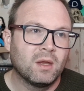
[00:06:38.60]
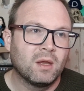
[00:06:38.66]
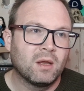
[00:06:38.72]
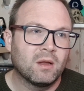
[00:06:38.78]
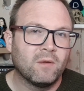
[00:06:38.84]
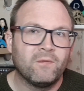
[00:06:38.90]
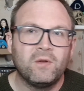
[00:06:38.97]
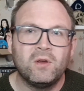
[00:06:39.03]

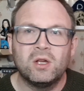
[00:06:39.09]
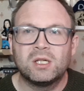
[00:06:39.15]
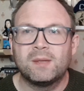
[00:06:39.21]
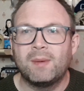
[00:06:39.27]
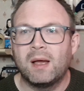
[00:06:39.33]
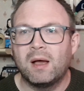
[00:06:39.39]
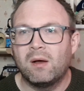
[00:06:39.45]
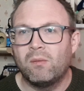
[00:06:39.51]
confused
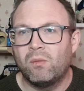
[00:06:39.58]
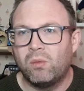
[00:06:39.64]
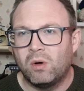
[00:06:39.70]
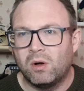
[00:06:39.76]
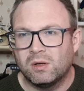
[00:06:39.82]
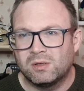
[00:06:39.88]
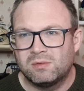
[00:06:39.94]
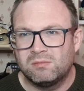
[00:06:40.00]
about
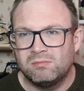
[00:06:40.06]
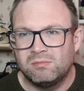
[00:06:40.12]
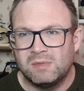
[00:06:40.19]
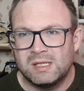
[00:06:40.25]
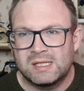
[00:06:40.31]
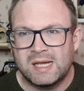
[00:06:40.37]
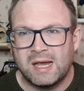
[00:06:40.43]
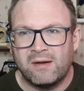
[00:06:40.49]
what
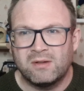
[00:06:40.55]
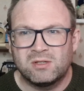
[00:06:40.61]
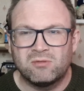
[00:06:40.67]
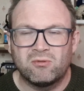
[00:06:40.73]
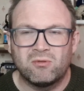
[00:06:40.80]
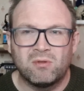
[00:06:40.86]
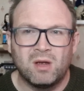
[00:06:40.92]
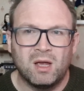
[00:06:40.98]
his character
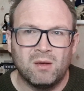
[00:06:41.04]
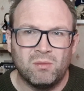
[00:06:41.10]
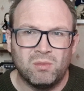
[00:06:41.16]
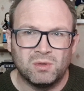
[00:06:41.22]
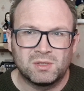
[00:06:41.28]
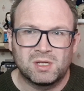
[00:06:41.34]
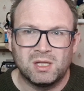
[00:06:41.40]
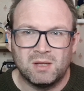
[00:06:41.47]

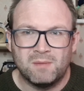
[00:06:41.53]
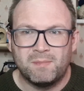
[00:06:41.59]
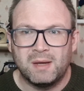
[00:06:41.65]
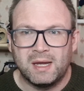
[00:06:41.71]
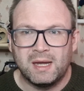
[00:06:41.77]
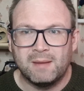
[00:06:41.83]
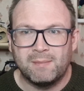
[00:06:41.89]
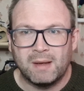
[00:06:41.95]
was going to
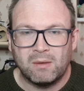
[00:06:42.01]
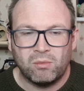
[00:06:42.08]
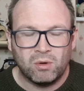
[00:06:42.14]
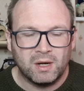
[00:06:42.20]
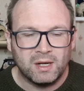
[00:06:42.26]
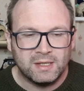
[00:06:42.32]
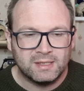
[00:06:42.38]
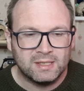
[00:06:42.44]
be, about
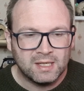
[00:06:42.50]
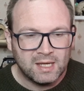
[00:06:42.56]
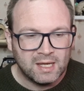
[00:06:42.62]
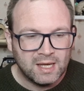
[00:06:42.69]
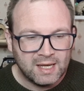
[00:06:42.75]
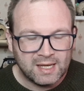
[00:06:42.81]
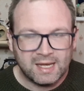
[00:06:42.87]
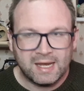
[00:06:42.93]
what his
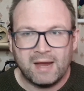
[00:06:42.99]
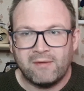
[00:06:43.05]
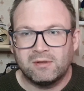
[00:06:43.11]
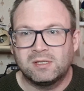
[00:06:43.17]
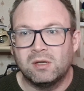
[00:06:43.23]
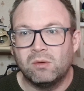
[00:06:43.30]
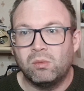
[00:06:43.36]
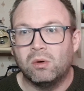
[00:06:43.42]

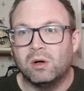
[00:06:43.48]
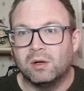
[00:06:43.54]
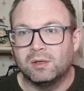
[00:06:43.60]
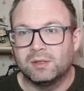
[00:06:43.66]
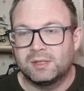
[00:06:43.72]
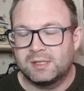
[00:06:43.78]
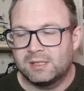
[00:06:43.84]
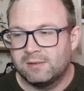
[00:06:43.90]
character
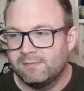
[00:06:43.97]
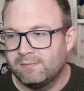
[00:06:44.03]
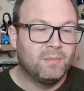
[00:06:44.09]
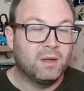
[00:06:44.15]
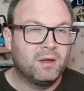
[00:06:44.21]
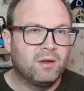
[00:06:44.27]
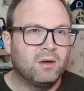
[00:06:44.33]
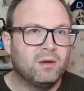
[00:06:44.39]
was,
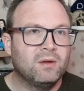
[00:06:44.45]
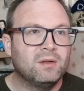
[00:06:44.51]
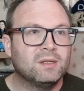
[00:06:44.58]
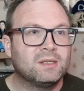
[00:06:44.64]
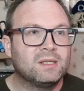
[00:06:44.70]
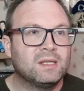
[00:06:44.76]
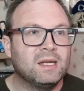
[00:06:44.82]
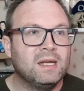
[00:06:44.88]

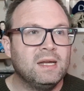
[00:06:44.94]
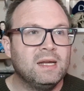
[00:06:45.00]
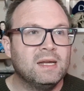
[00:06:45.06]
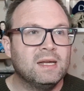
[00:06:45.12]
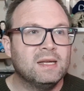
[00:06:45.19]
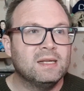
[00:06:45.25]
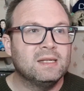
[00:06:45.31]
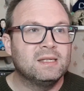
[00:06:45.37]
because
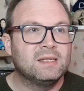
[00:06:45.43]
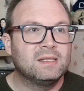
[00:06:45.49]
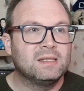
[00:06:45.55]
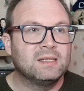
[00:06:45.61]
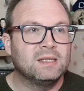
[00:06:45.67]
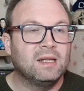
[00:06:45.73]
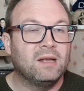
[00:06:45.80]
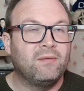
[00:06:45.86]
he
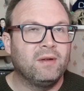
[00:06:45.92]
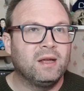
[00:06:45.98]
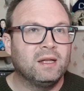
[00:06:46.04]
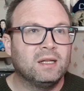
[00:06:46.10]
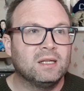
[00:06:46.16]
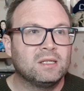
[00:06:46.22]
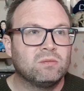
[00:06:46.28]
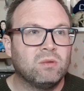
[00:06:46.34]
is living
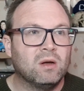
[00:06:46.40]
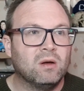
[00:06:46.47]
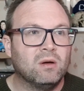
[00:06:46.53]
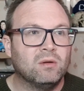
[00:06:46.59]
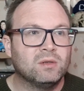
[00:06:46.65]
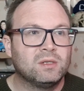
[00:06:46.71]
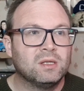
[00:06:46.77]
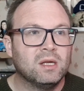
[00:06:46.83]
in this
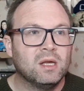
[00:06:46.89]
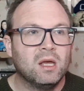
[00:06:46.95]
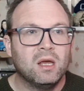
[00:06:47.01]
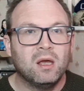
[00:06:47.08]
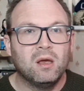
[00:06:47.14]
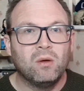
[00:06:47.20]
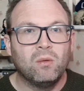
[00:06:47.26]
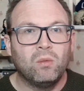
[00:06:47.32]
world
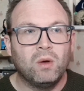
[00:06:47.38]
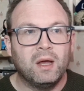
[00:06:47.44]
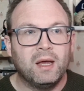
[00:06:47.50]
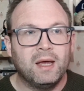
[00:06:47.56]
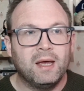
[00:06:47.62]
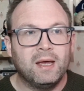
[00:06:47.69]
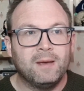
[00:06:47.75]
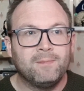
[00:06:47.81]

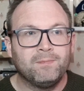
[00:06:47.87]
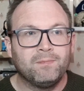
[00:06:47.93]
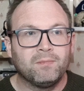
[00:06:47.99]
where